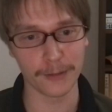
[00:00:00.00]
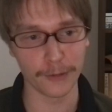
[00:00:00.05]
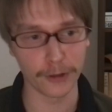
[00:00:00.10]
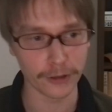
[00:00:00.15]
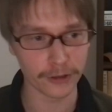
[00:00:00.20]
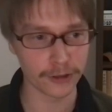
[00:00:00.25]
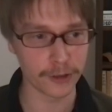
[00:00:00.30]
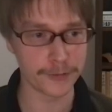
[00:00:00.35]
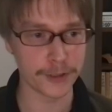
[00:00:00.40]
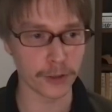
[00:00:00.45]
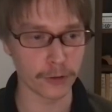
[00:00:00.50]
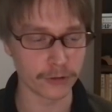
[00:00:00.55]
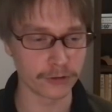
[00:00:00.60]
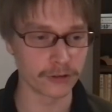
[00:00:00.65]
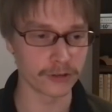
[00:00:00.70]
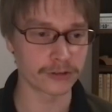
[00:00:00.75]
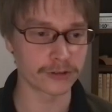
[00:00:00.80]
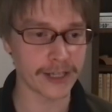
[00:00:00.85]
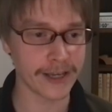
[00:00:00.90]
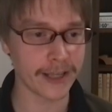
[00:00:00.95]
more groups you
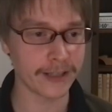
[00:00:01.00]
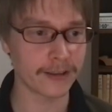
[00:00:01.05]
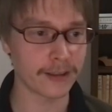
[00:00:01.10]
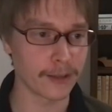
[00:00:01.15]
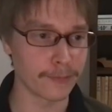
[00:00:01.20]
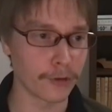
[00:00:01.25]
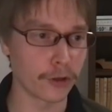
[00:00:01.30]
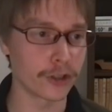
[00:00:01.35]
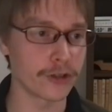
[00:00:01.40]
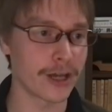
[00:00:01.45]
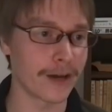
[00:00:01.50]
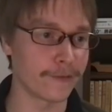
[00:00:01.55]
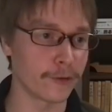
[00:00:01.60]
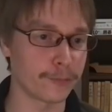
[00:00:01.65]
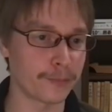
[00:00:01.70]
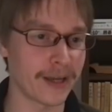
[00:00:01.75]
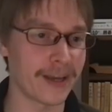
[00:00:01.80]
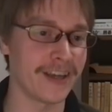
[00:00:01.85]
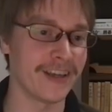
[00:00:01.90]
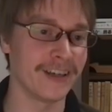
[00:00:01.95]
create, the more you have to
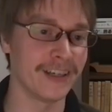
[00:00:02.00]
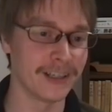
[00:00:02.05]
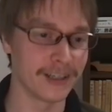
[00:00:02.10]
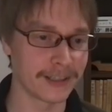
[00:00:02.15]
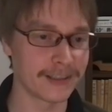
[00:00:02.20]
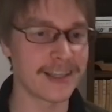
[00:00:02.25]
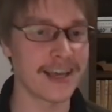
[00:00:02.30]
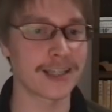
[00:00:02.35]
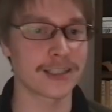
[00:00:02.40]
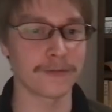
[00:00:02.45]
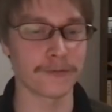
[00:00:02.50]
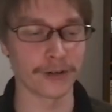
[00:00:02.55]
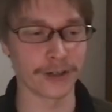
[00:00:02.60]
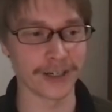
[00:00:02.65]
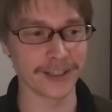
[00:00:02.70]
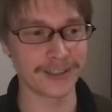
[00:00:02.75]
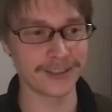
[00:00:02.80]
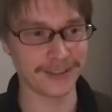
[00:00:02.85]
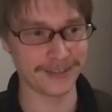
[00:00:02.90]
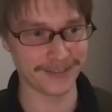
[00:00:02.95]
pay tax for
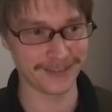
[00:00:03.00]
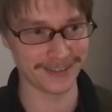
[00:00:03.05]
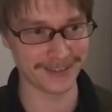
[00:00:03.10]
it.